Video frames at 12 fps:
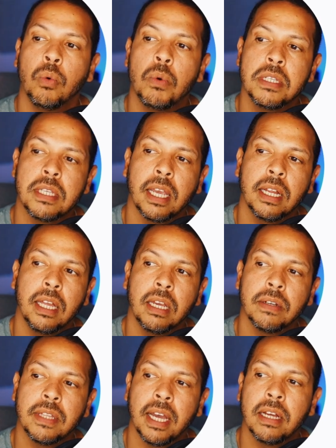Once I click
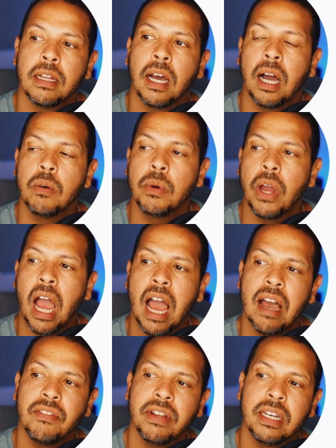on that, I will
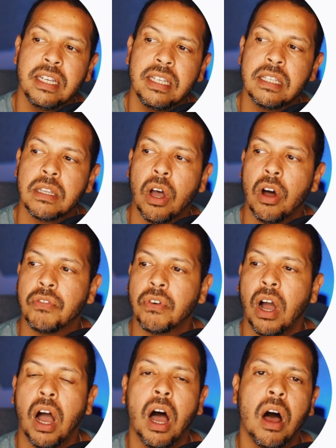have a list of
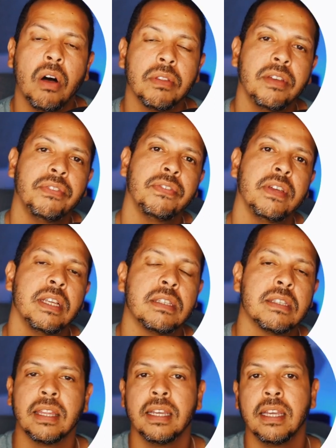all the
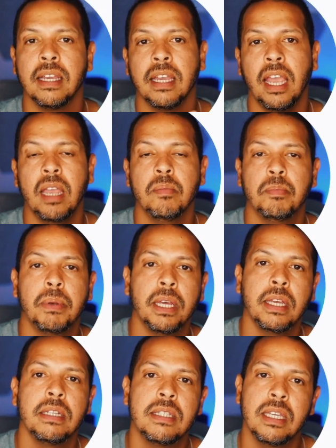fixes the AMP
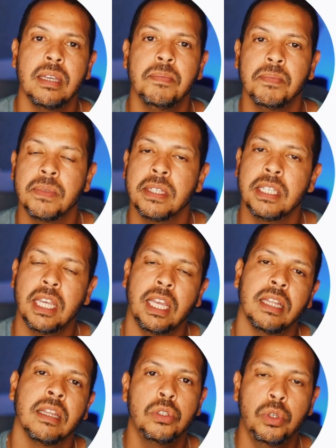plugin team
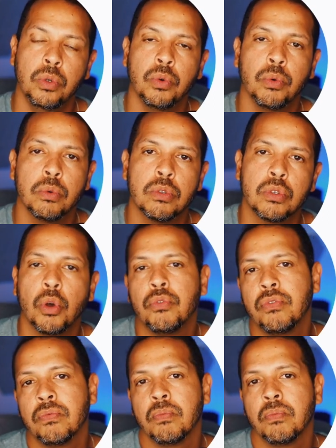did to solve